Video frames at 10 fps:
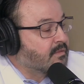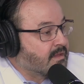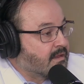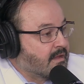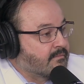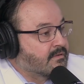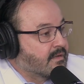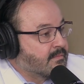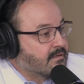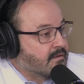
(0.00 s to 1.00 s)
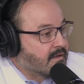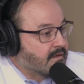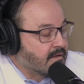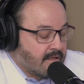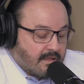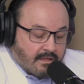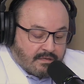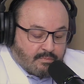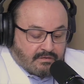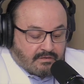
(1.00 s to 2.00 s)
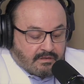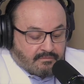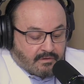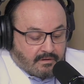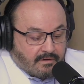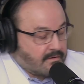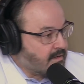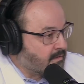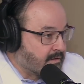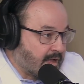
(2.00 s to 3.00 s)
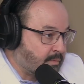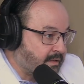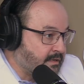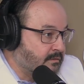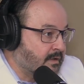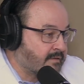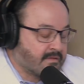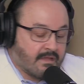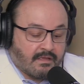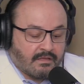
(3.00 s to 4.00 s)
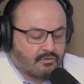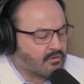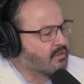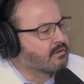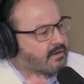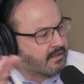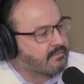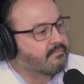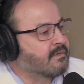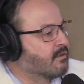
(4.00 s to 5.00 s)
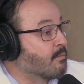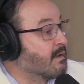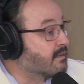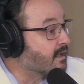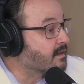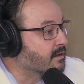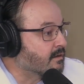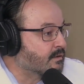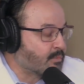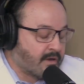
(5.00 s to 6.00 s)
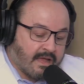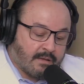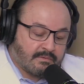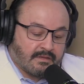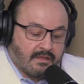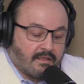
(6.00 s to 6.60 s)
when they can have the tummy tuck, and especially if they're either not planning to have kids or it's gonna be 10 years perhaps